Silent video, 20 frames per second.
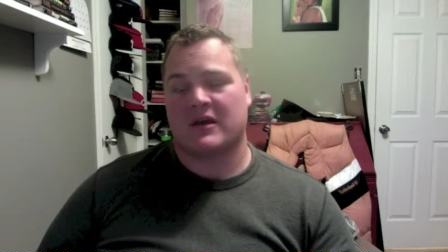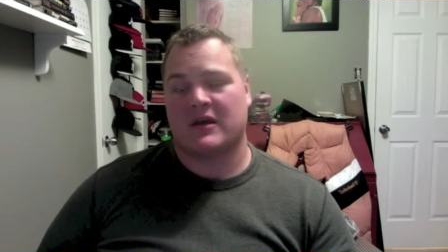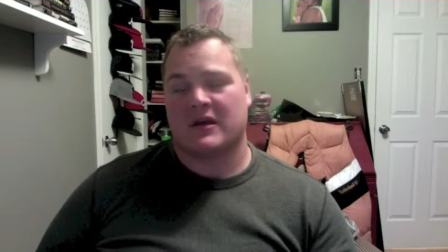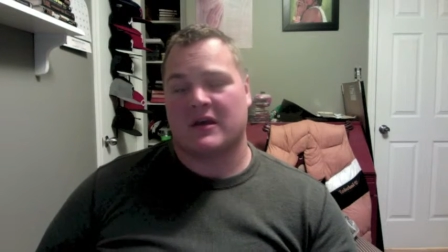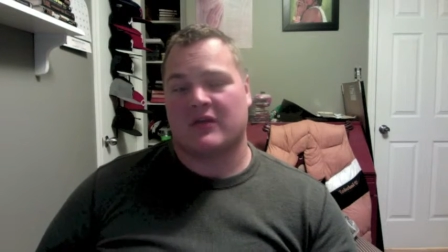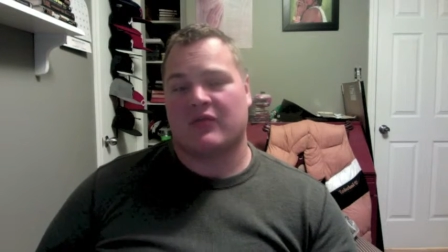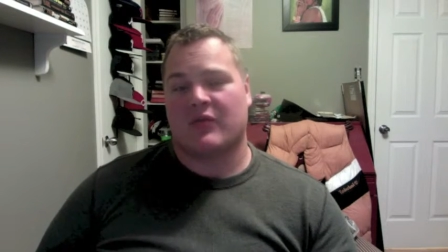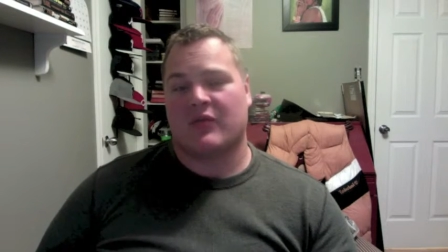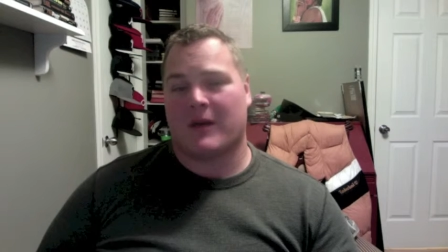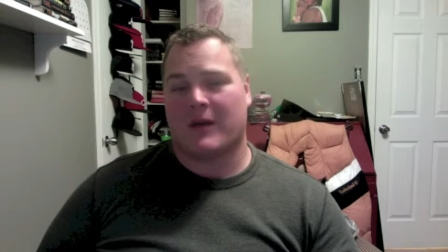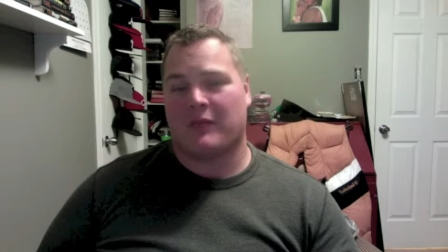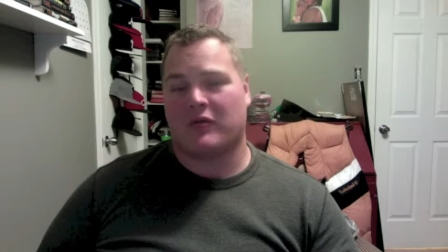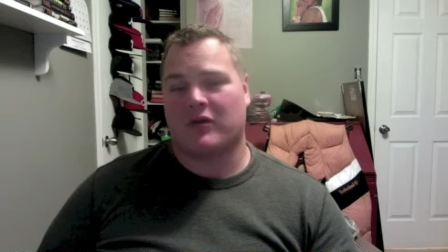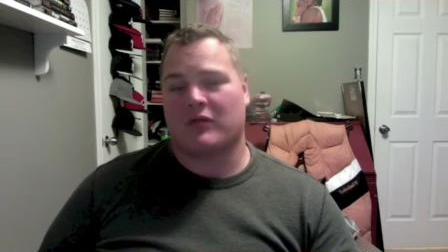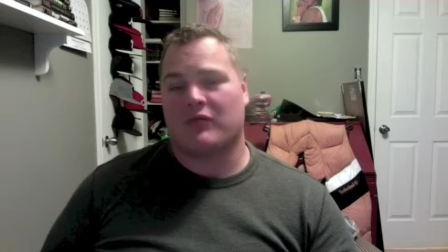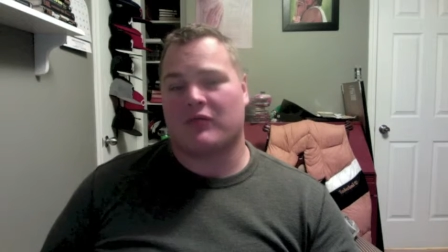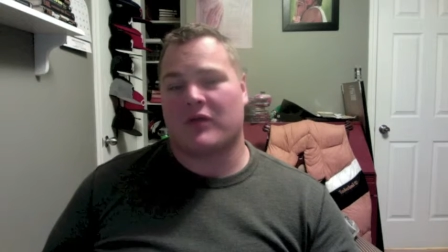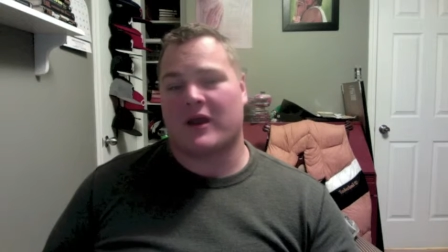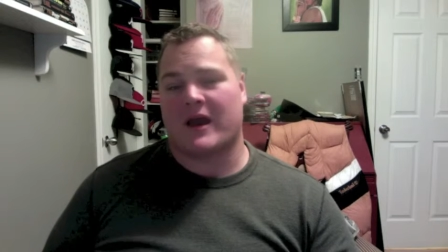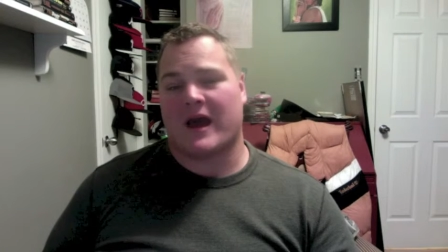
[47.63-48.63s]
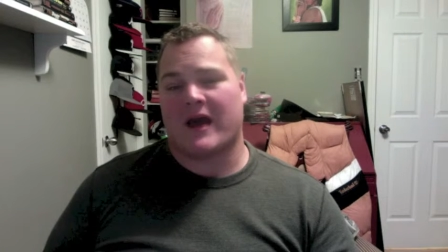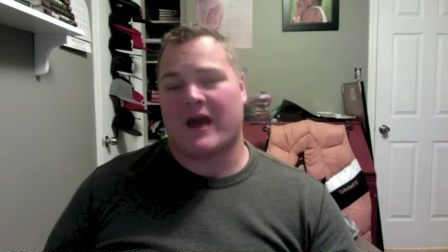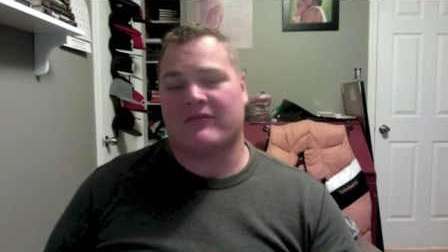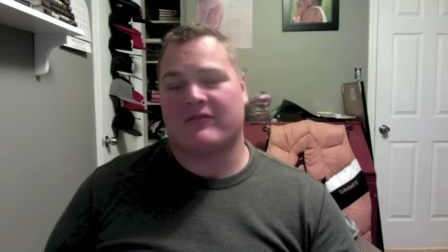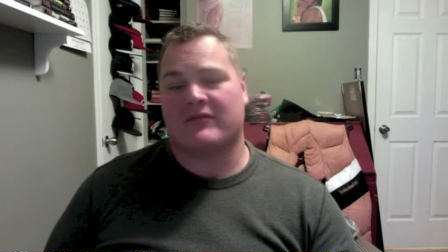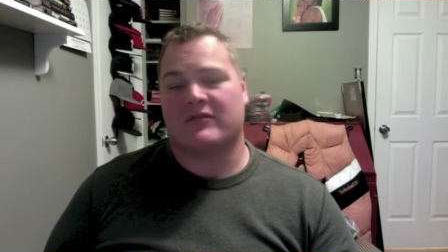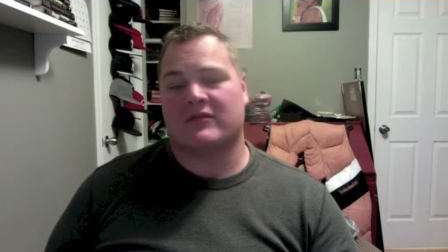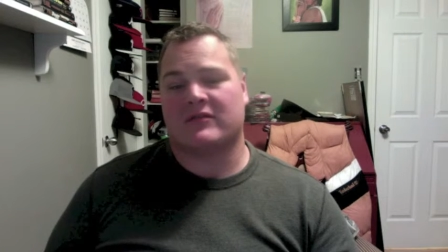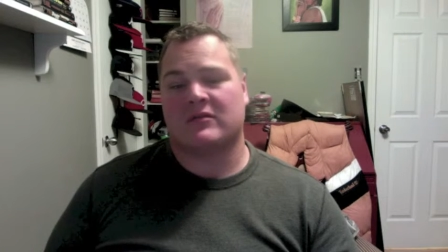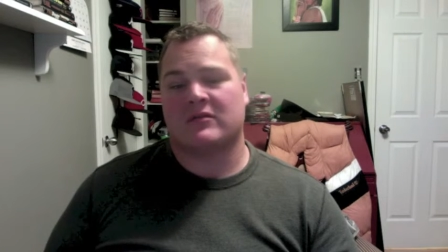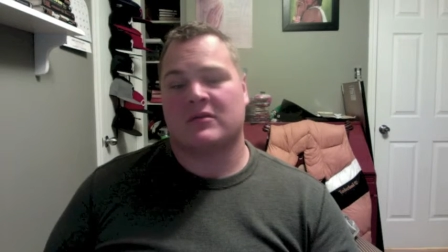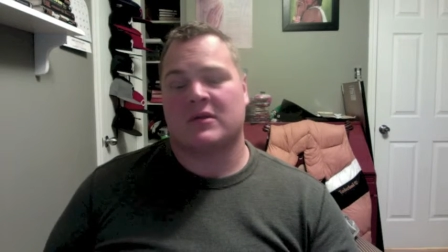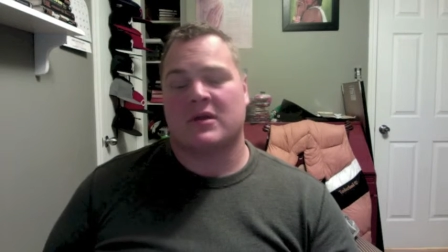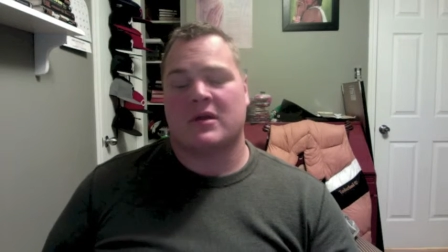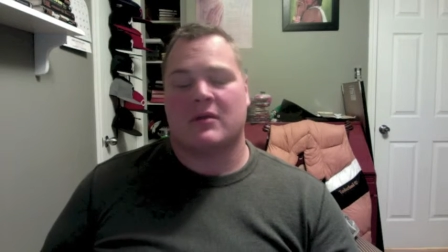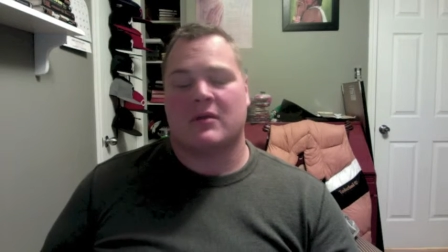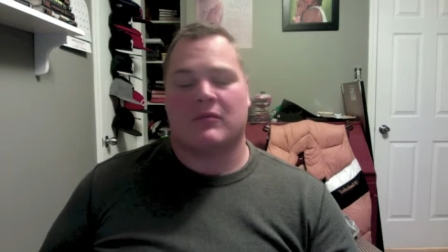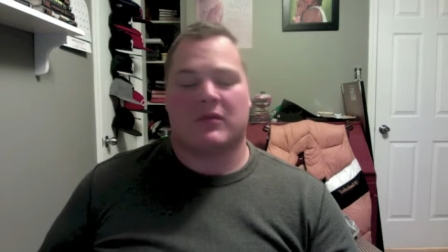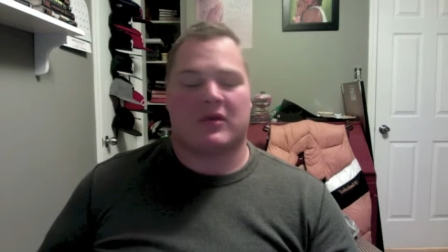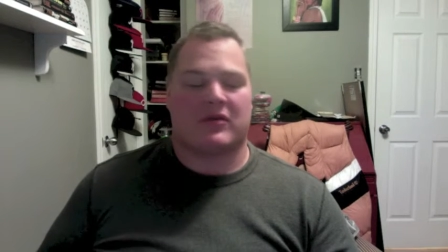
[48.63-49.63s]
That's why I put it right after,
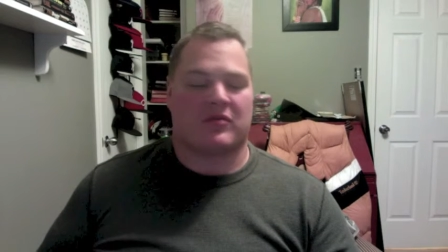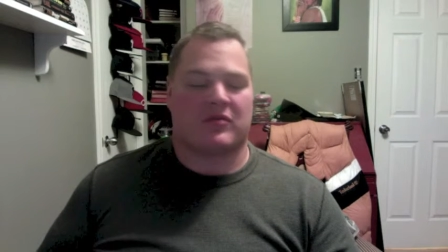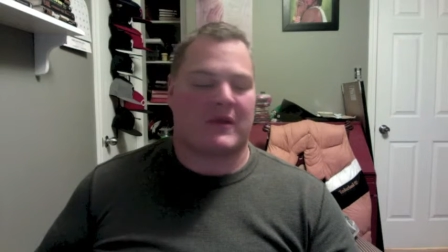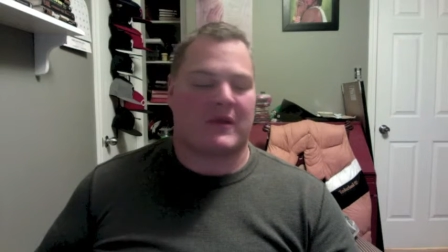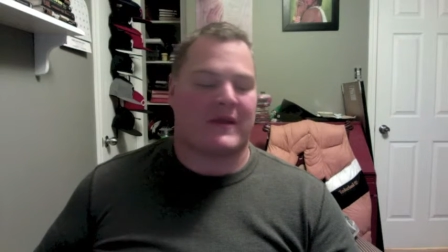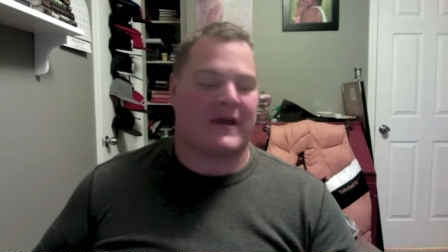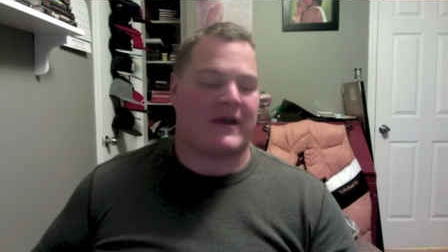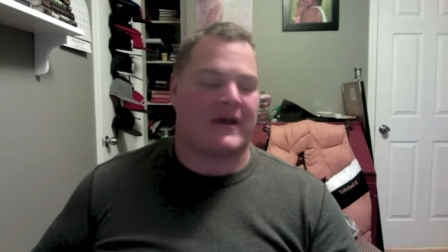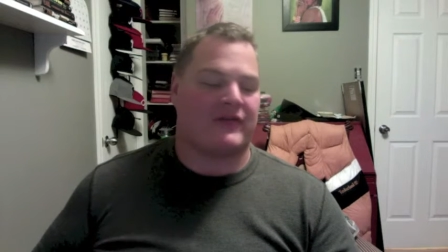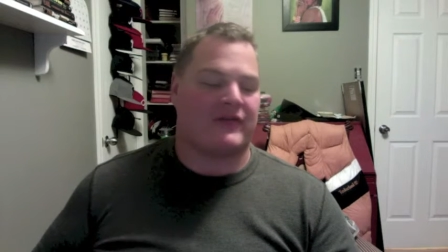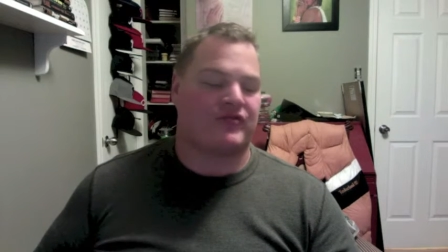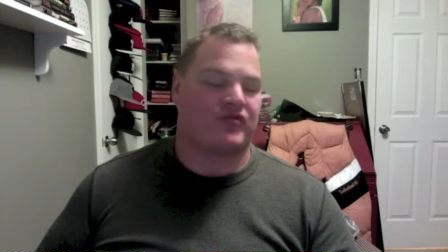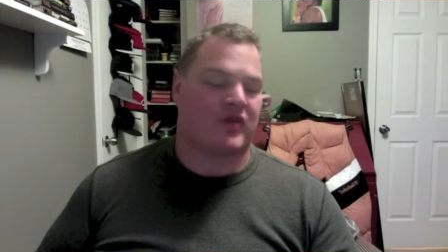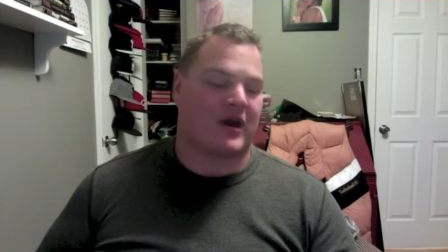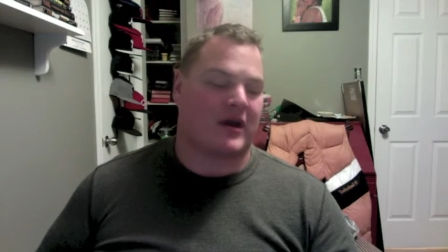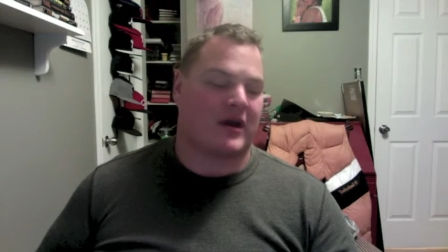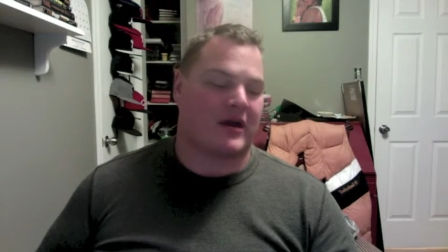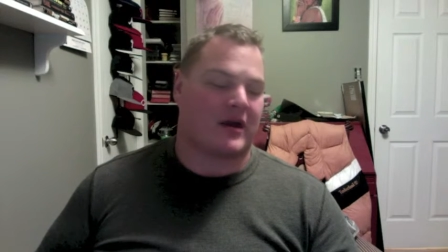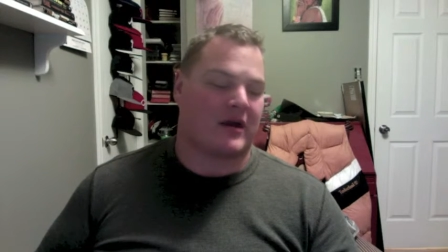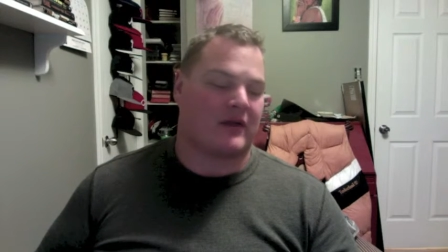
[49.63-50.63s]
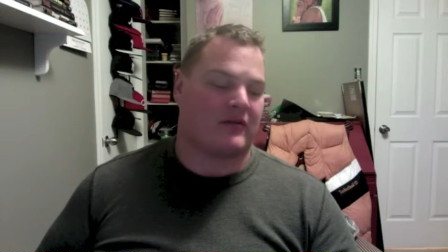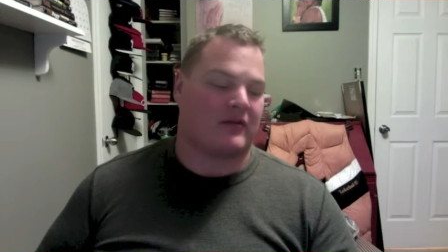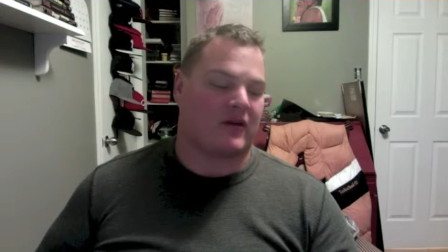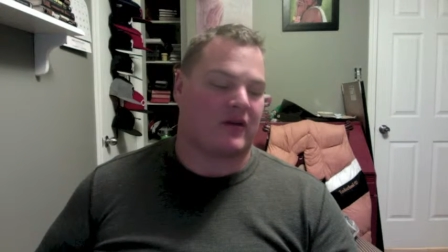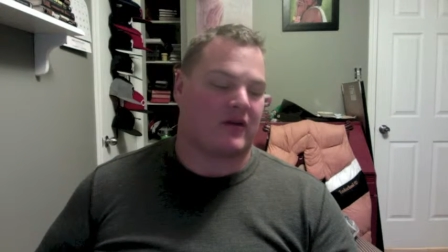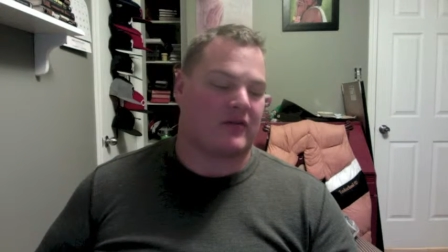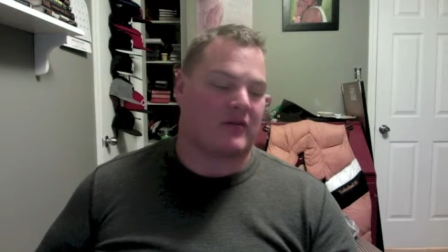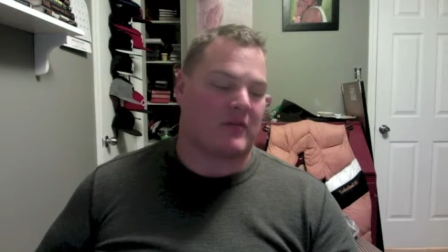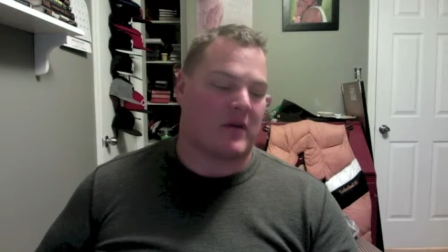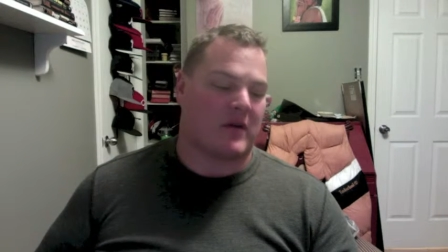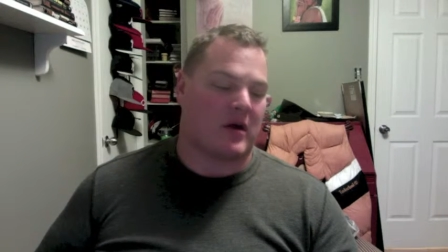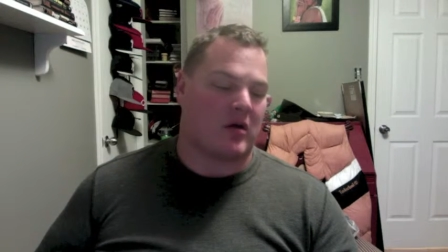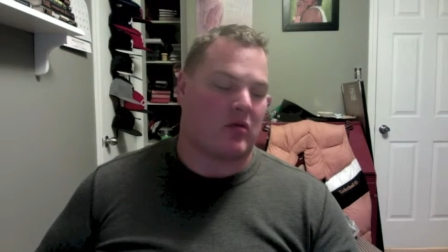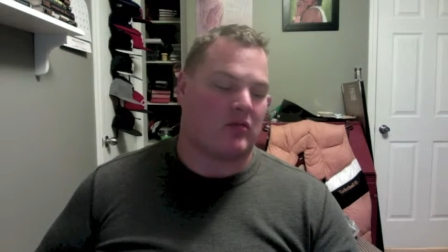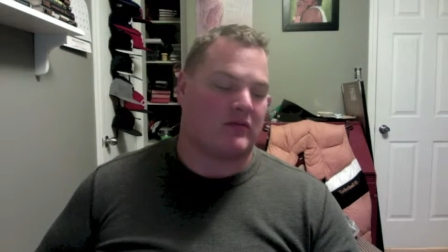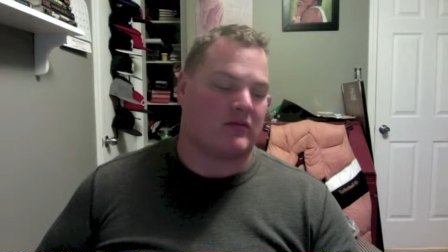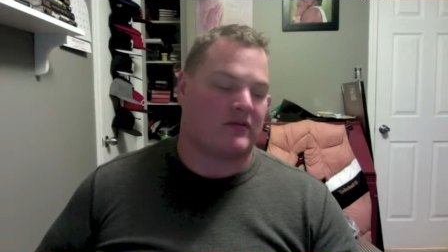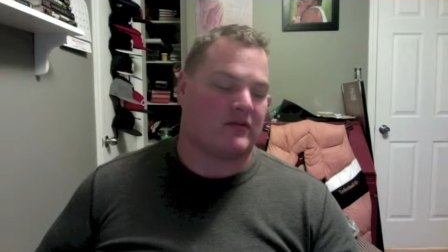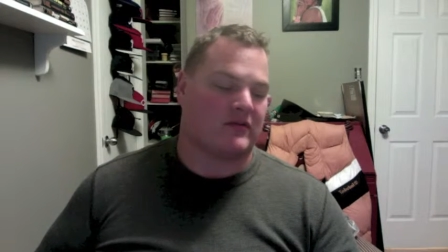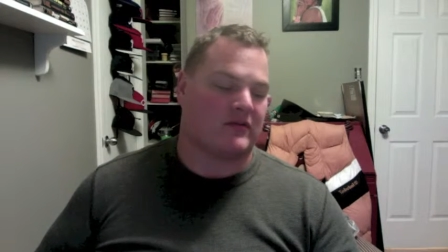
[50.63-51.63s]
because my last track kind of talks
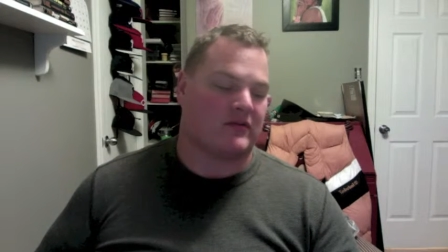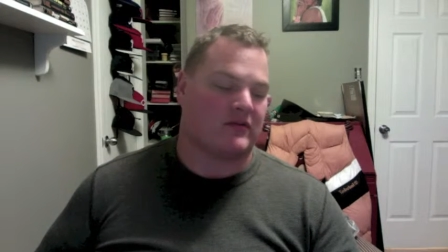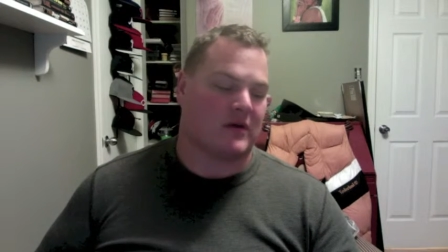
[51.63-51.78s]
about